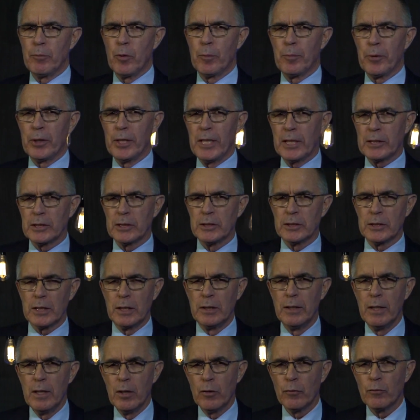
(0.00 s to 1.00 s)
predictions. And
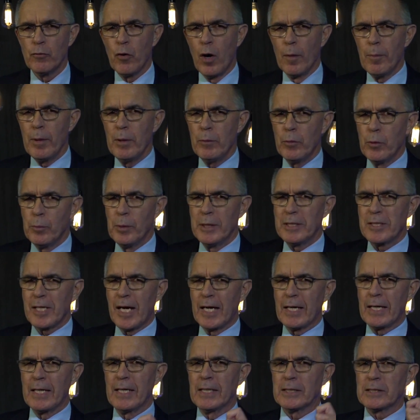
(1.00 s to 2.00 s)
Robbie will be
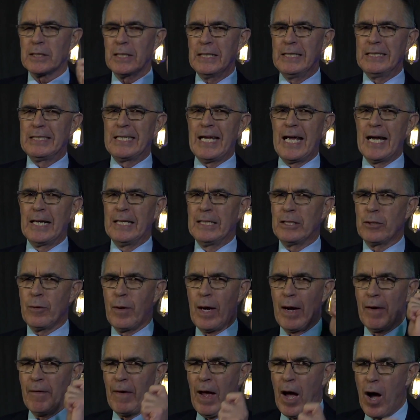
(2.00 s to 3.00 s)
taking us down into
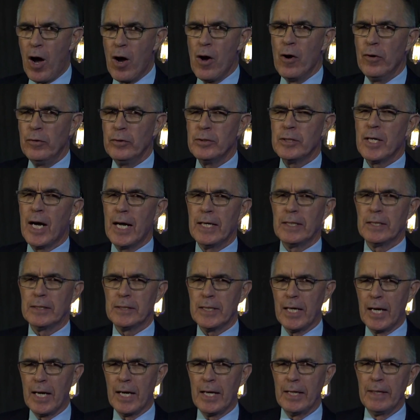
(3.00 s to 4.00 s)
our own
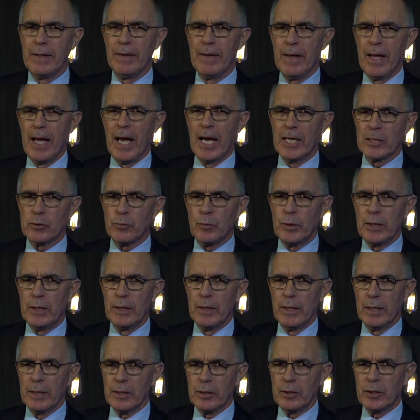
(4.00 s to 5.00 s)
day-to-day as we
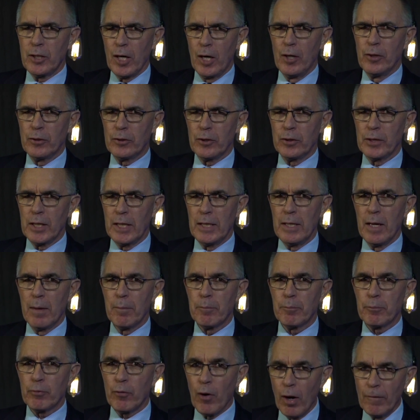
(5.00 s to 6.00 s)
go to the
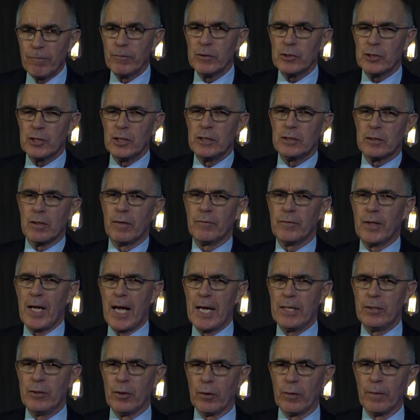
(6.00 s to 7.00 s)
prophecies of
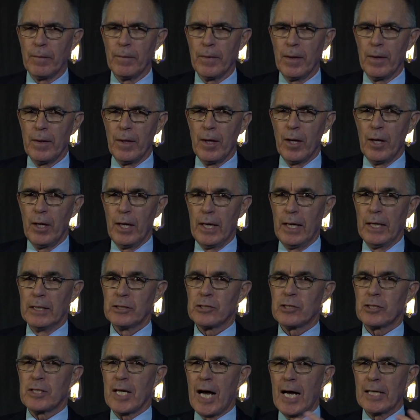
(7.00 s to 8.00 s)
Daniel.
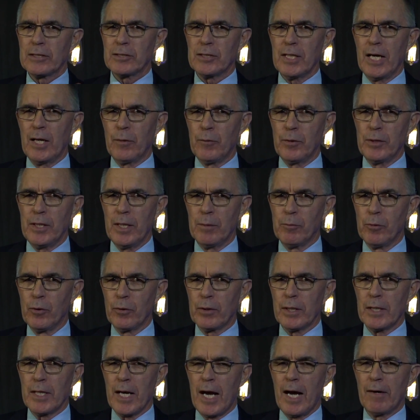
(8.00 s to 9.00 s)
Starts out with him
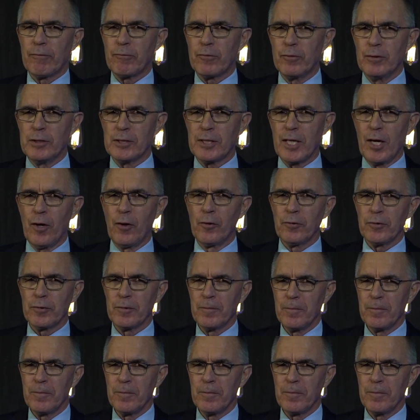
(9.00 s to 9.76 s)
looking after his health,